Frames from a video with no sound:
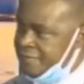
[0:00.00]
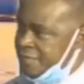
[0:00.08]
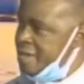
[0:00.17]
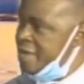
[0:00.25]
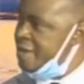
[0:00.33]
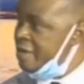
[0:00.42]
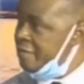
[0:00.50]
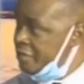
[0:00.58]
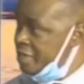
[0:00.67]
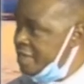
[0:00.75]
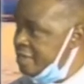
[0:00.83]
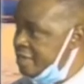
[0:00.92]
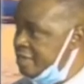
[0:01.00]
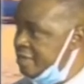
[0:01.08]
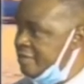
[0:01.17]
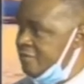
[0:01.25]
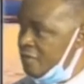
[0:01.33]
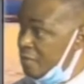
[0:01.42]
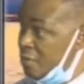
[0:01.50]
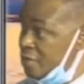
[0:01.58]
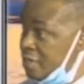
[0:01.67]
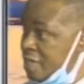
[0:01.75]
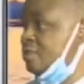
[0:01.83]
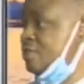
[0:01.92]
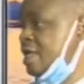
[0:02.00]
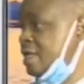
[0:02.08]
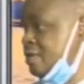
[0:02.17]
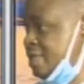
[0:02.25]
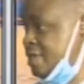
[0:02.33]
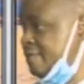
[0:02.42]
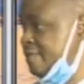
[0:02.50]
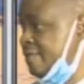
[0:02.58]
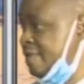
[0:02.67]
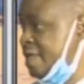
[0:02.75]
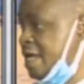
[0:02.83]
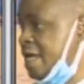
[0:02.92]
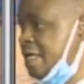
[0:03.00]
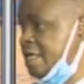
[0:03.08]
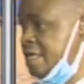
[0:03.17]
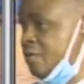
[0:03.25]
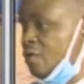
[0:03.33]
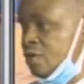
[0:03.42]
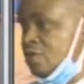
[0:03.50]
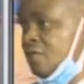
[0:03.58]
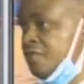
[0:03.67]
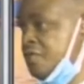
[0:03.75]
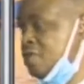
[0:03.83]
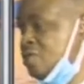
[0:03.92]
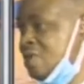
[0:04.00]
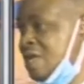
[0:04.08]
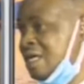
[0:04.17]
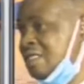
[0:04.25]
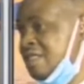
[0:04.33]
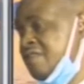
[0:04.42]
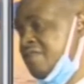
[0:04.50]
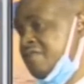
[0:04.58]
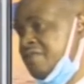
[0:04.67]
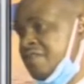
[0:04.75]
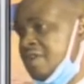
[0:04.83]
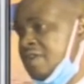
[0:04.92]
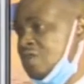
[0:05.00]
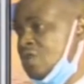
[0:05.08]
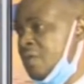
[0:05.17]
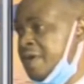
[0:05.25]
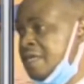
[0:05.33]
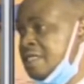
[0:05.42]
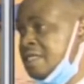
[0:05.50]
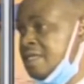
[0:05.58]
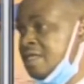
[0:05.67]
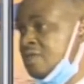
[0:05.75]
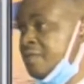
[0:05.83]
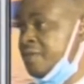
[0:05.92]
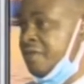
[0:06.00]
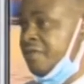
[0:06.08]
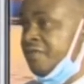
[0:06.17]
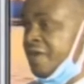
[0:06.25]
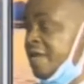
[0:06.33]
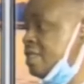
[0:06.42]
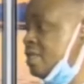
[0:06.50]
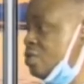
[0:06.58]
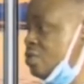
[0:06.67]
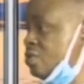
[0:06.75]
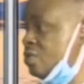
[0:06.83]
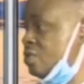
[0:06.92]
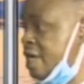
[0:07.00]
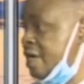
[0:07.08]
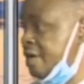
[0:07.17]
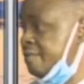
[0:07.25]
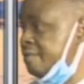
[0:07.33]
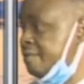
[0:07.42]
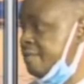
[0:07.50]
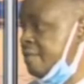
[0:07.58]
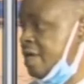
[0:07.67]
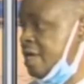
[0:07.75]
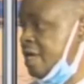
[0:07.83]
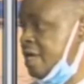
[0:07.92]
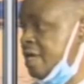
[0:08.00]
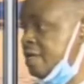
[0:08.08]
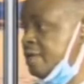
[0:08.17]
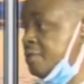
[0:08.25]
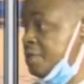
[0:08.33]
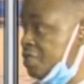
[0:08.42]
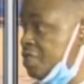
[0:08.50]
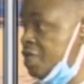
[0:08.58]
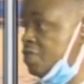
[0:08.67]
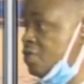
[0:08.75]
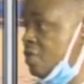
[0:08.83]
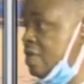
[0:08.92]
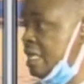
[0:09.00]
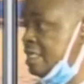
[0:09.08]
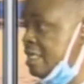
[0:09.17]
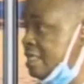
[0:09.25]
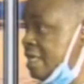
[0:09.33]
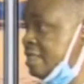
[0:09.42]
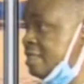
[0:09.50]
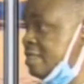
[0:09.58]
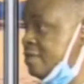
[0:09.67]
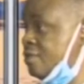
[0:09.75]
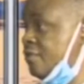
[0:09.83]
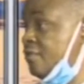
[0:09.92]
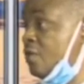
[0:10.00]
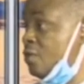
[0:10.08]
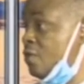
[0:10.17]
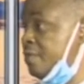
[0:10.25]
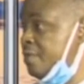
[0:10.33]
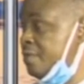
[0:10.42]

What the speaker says: p.m. every day, from Monday to Saturday. And then we also feel too that if some cases need to be referred to UBTH or other centers to follow up,